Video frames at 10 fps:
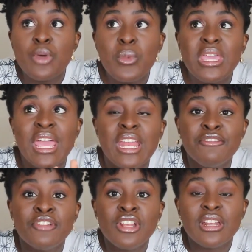we can't
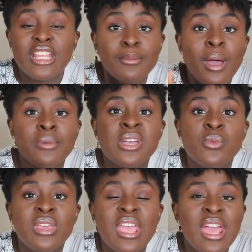even, like the Bible said,
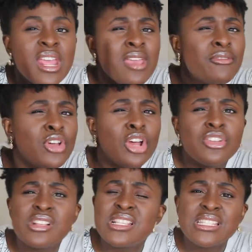we can't even
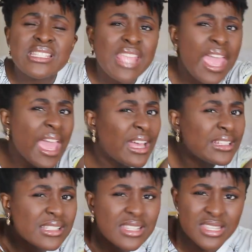
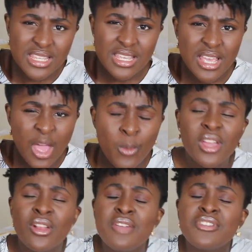understand. We
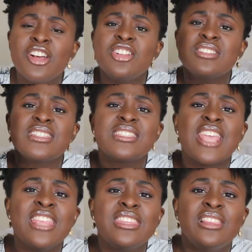cannot even
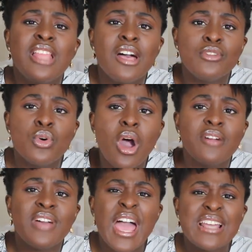understand the level
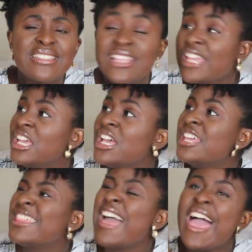of the
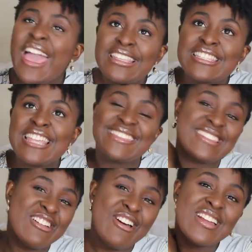excellence
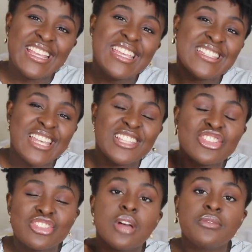that God is, like the
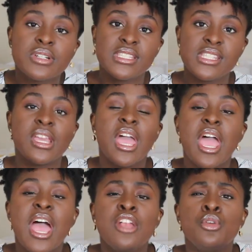sovereignty.
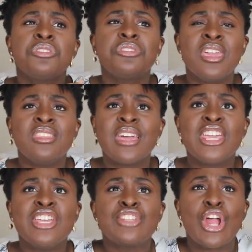And you think that
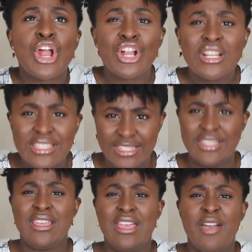he's
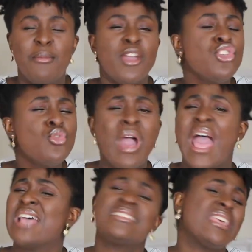hurt by you
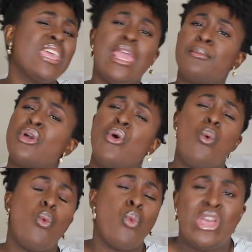asking him a
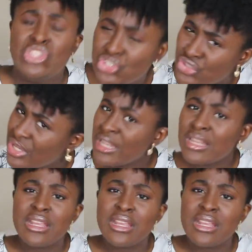question?